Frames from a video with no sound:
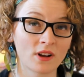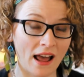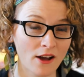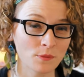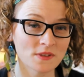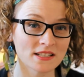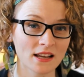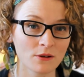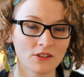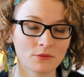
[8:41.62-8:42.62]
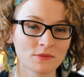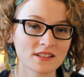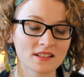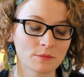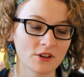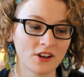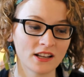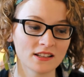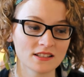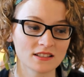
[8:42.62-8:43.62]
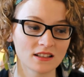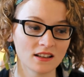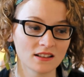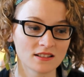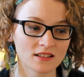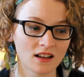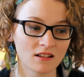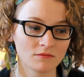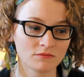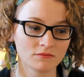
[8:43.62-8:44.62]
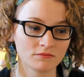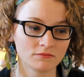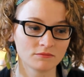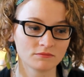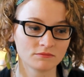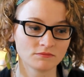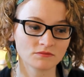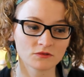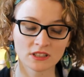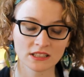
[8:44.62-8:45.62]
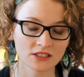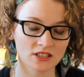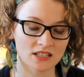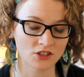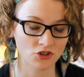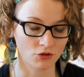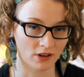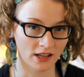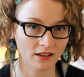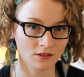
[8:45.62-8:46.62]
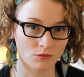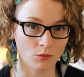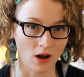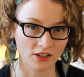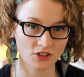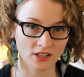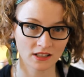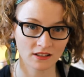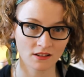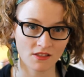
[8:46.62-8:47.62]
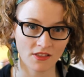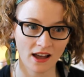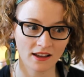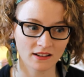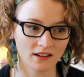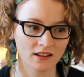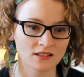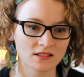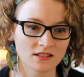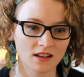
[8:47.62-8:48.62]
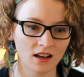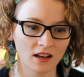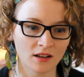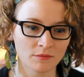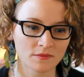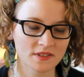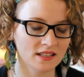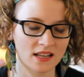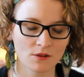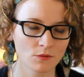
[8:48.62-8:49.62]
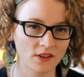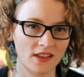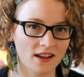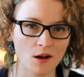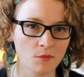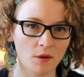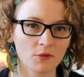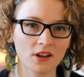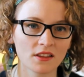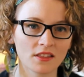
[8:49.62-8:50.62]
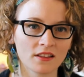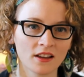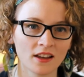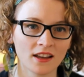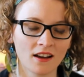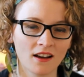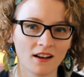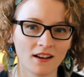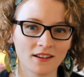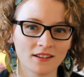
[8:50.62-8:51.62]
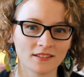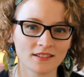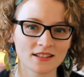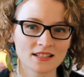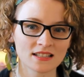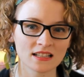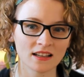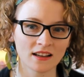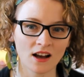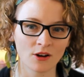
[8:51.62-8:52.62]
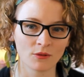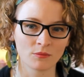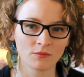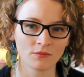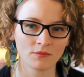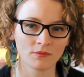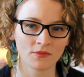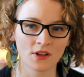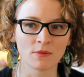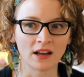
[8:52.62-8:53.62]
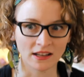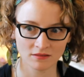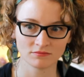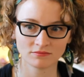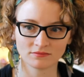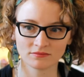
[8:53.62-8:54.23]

What I hope to take away from this experience is um, really just enjoying watching that and um, seeing what they come up with. Uh, seeing how they might